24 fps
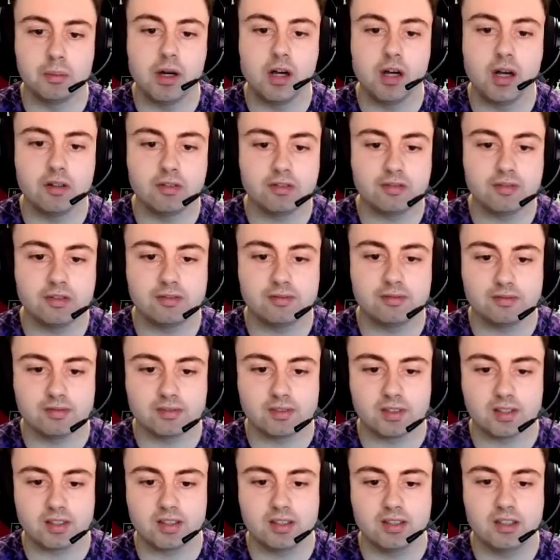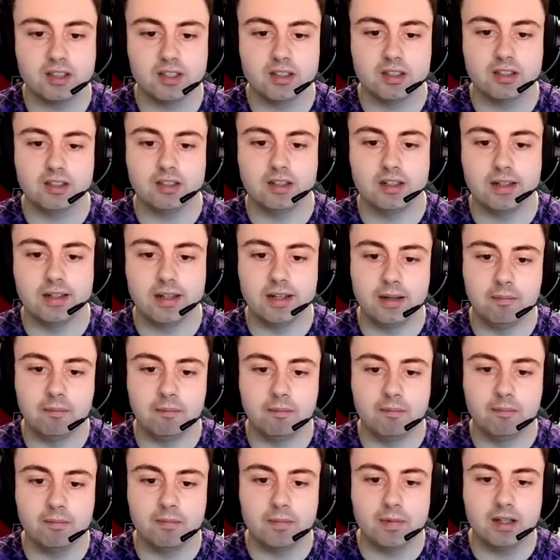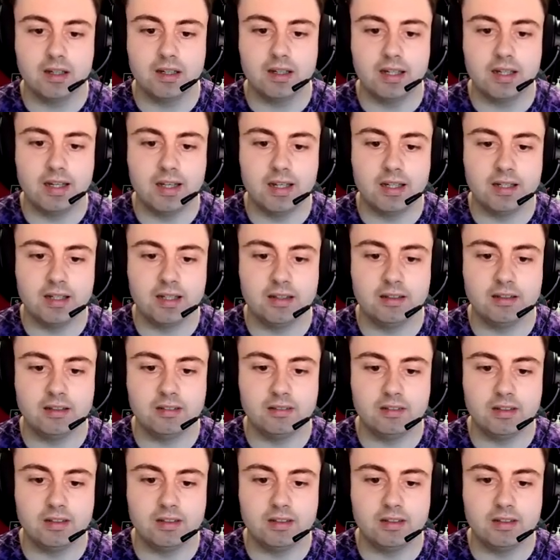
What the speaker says: Earth. Um, and then